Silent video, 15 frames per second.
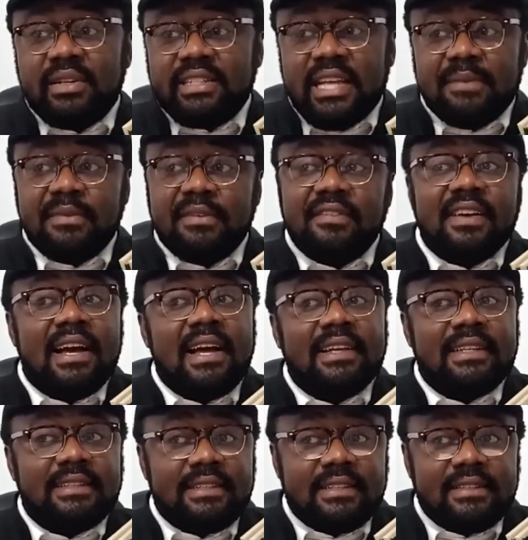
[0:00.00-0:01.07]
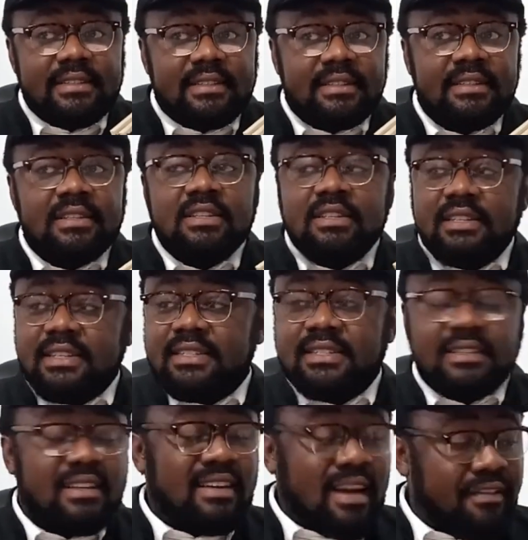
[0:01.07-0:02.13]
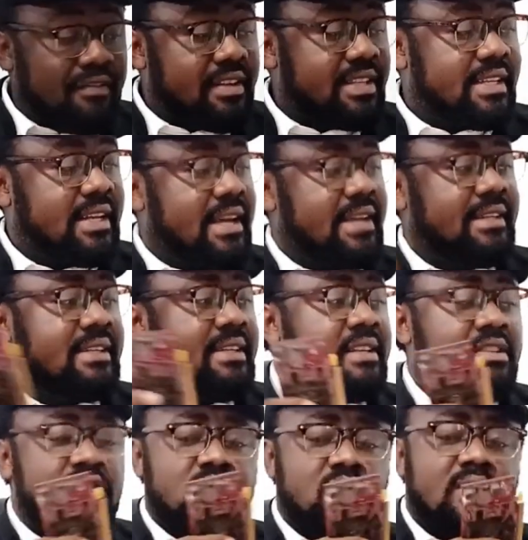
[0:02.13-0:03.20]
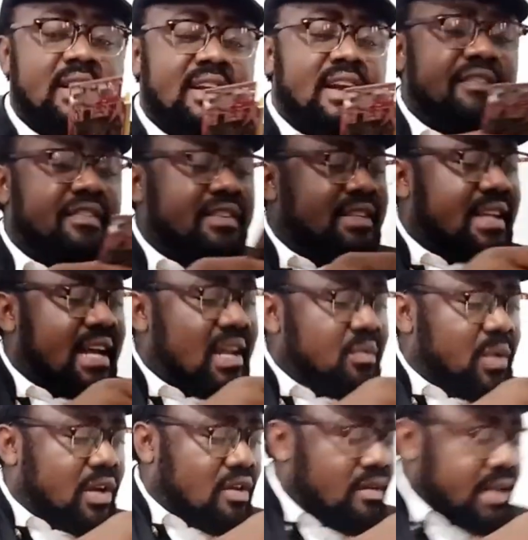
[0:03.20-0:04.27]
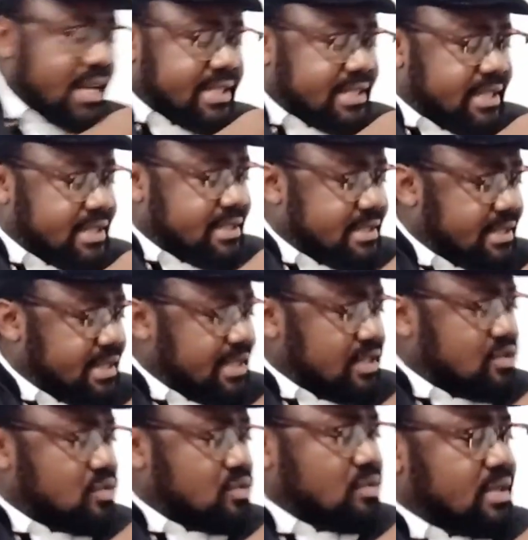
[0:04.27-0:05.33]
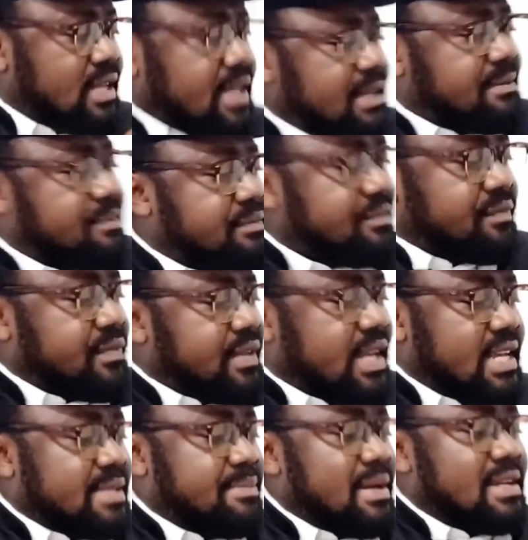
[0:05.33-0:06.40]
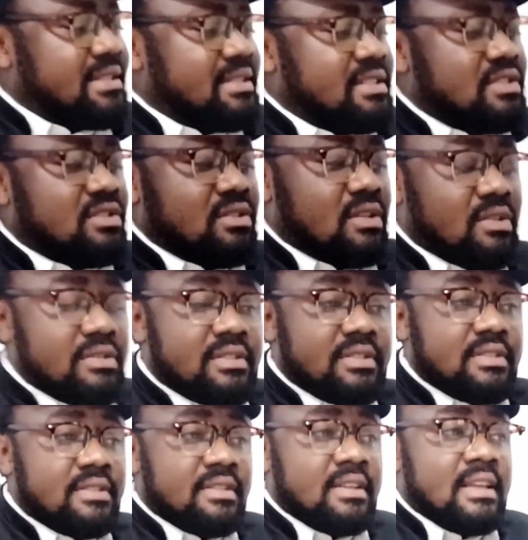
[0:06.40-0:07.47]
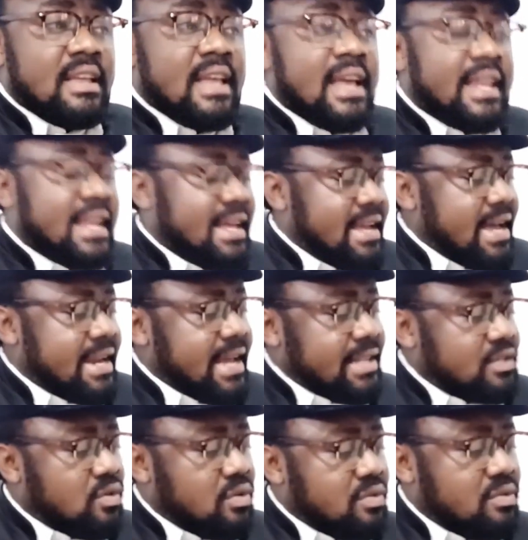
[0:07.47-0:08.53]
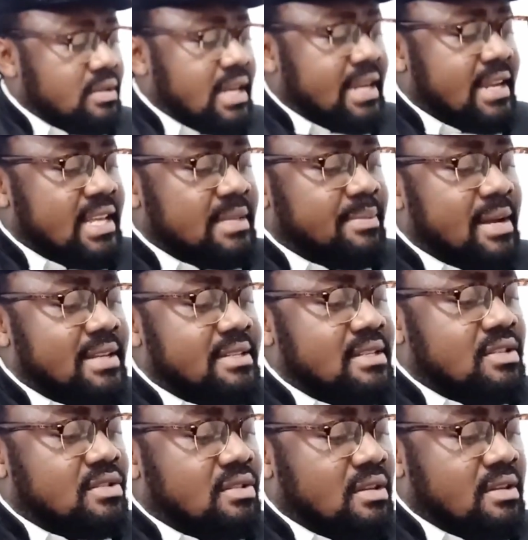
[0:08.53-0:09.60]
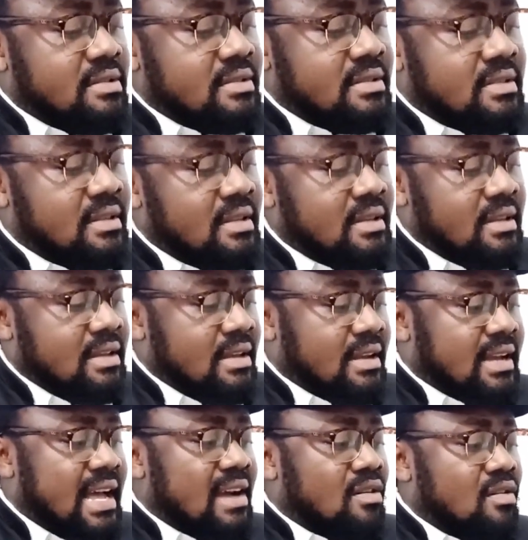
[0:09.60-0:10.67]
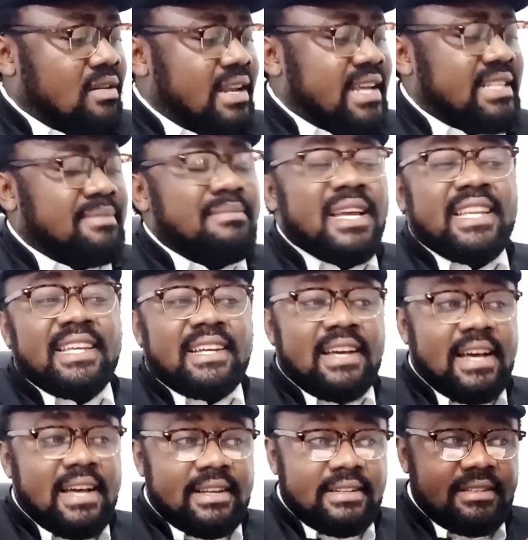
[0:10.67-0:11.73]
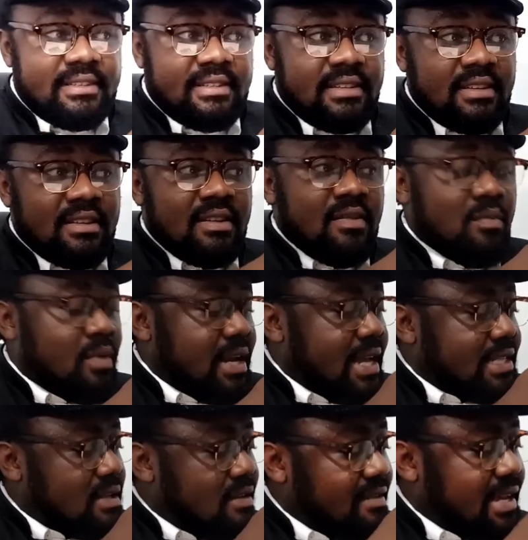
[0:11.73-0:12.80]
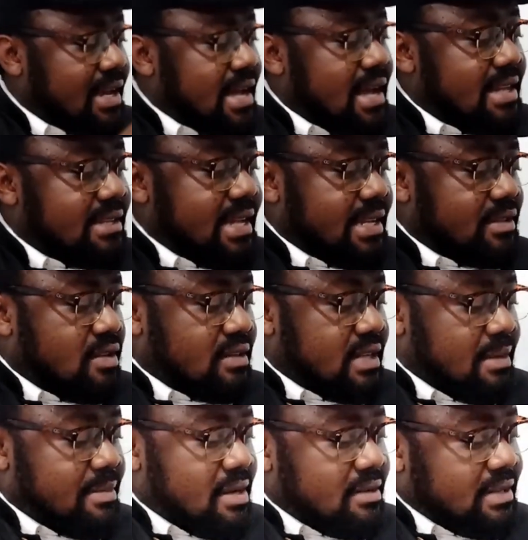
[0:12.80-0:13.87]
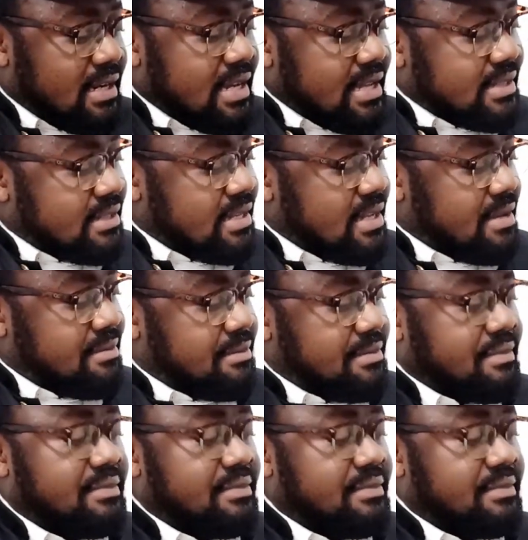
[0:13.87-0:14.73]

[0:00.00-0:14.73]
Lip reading: what type of card it is. This is graphics card. So the graphics card, we connect it into the expansion slots. And I told you that the expansion slots can connect many cards. What are some of the cards I talked about the last time?